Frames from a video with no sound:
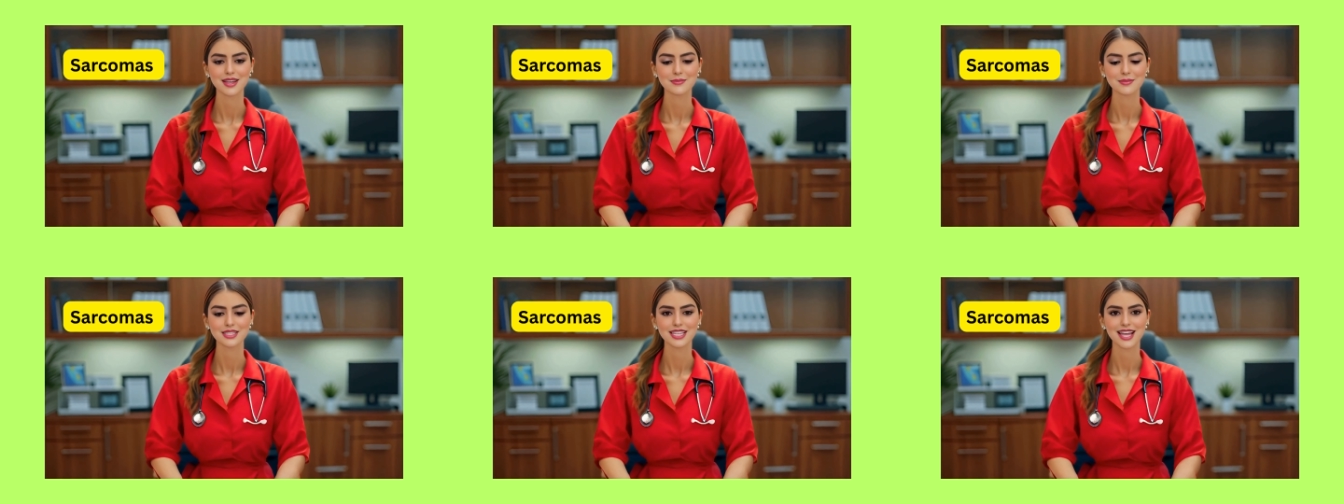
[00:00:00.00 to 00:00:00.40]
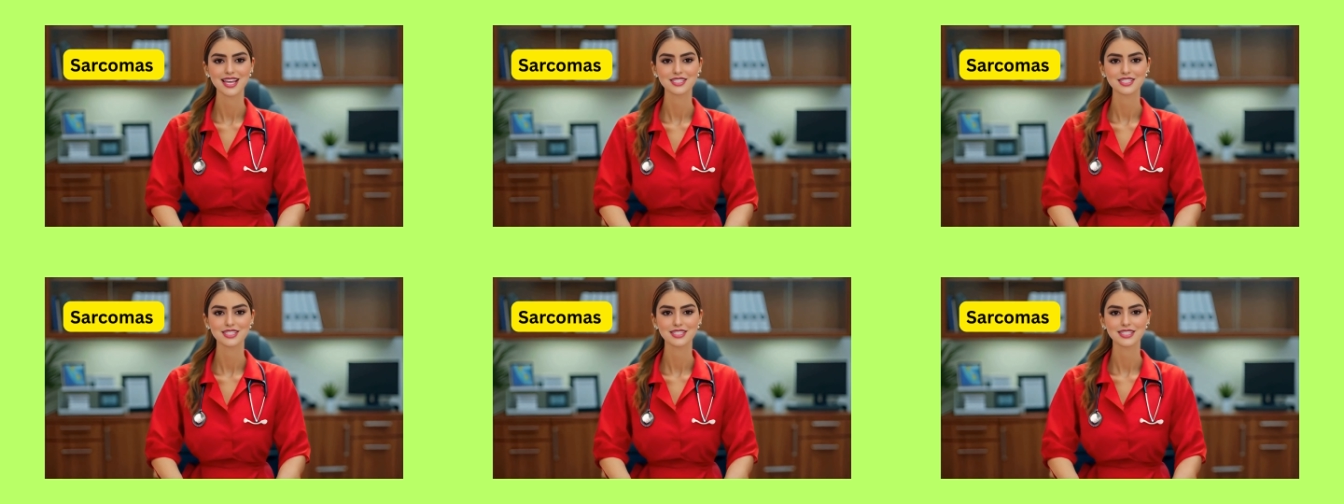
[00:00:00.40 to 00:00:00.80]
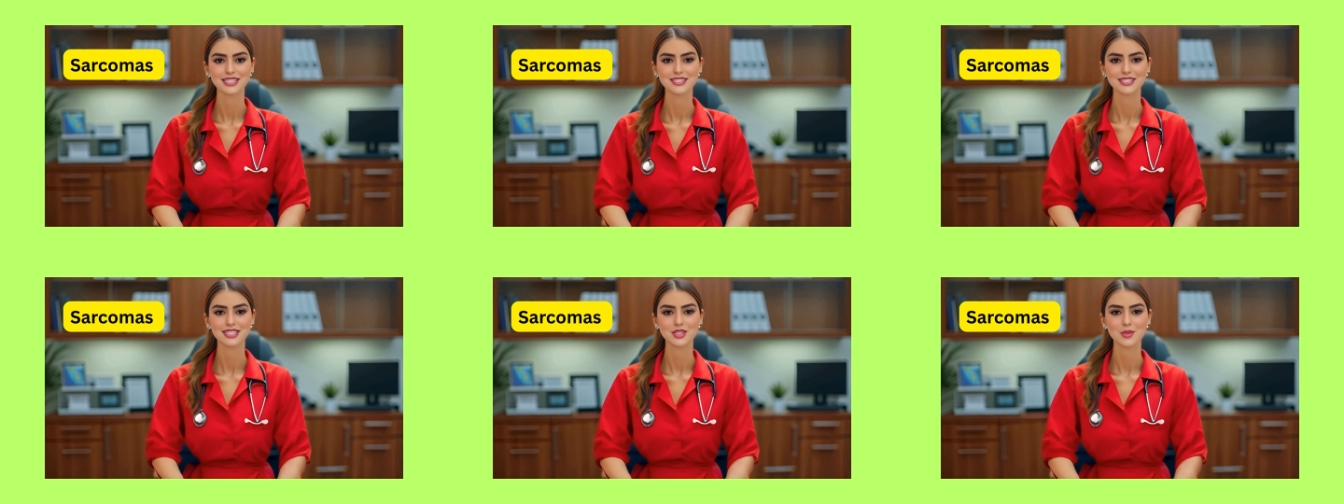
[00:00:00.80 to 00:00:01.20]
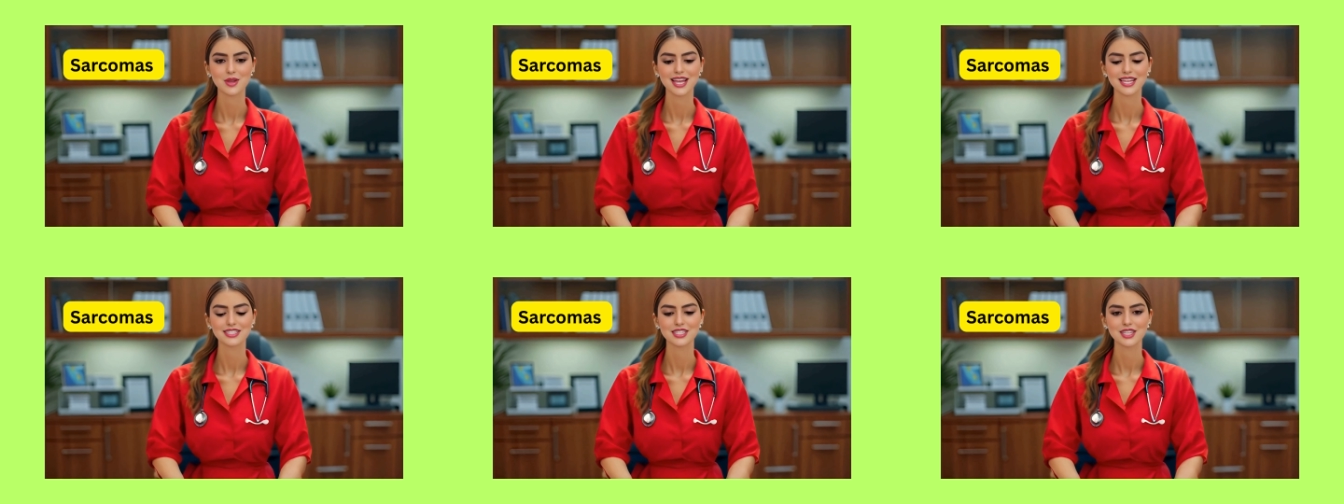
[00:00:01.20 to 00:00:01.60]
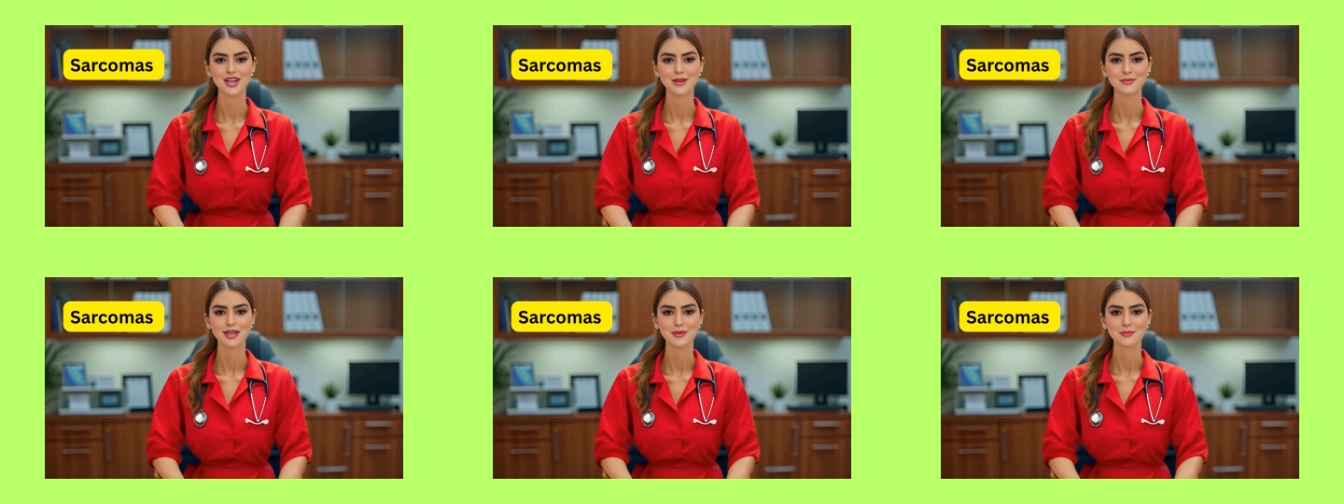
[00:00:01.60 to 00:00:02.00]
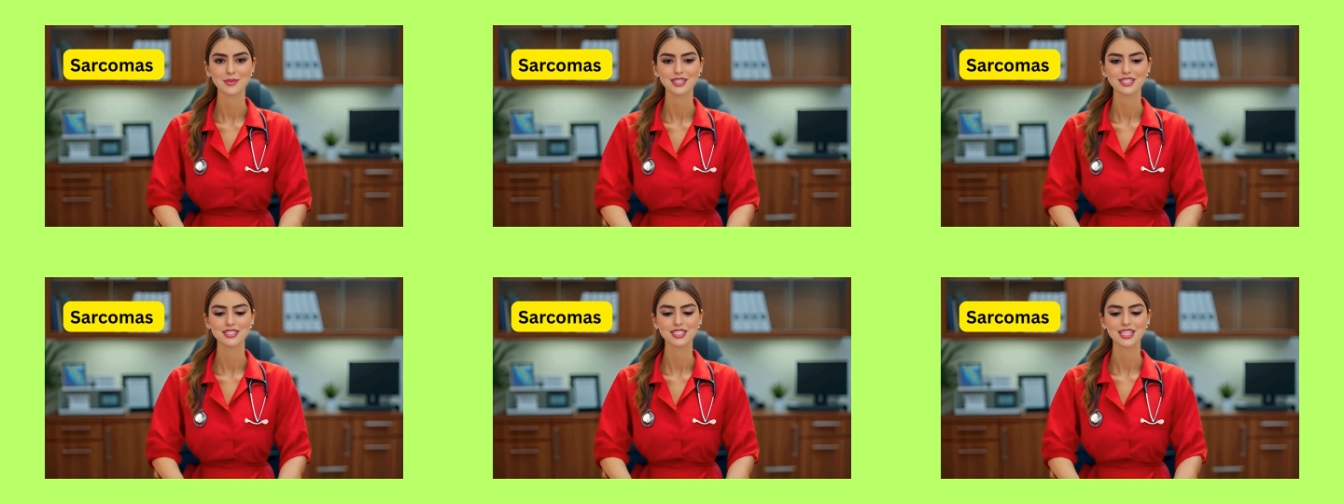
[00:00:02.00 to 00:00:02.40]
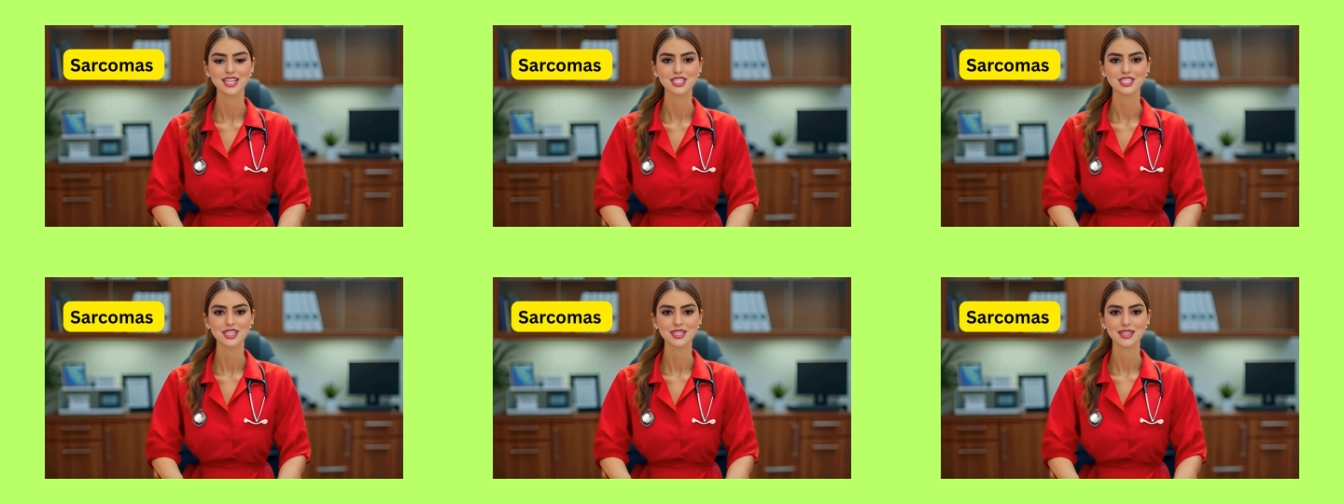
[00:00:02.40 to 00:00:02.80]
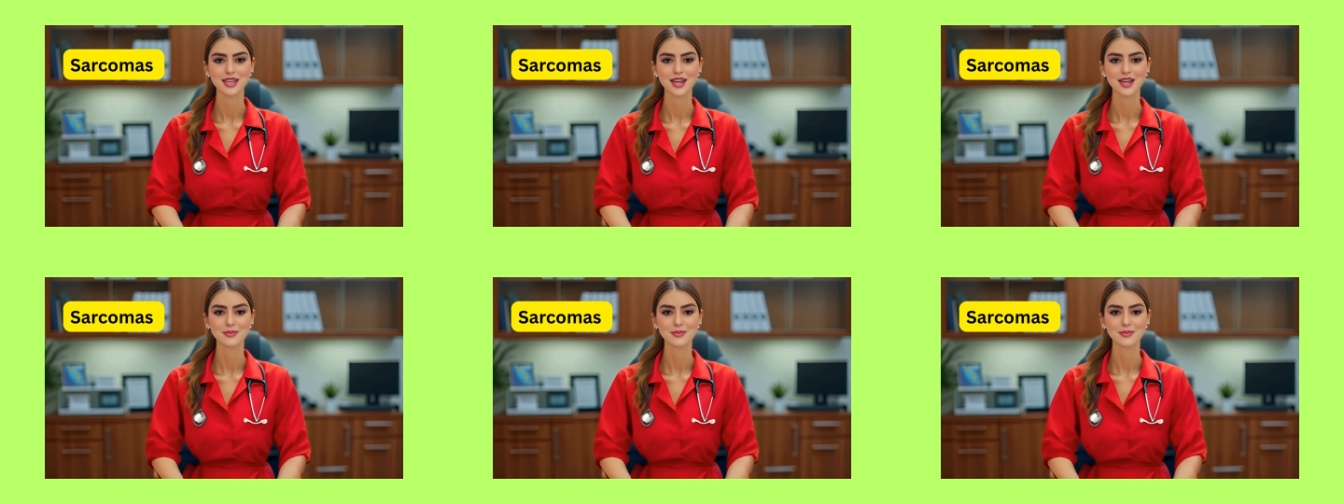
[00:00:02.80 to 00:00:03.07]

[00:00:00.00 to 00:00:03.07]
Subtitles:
Metastasis is less common at presentation,